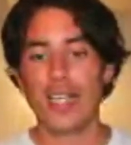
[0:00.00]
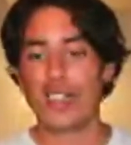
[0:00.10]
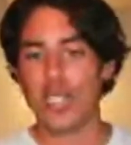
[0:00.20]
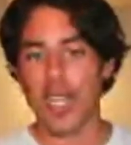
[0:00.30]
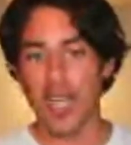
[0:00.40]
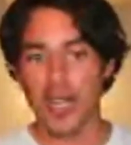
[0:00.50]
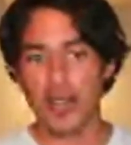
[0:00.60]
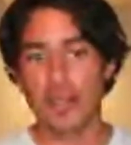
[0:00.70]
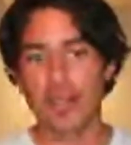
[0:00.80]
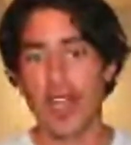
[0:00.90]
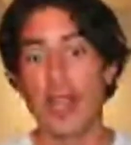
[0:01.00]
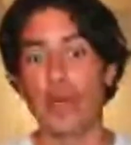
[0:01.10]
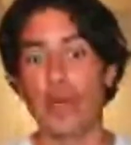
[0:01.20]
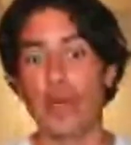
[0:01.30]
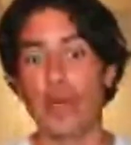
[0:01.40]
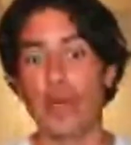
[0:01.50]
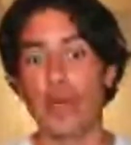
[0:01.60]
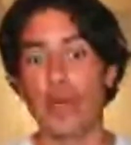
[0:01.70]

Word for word: each day I will try,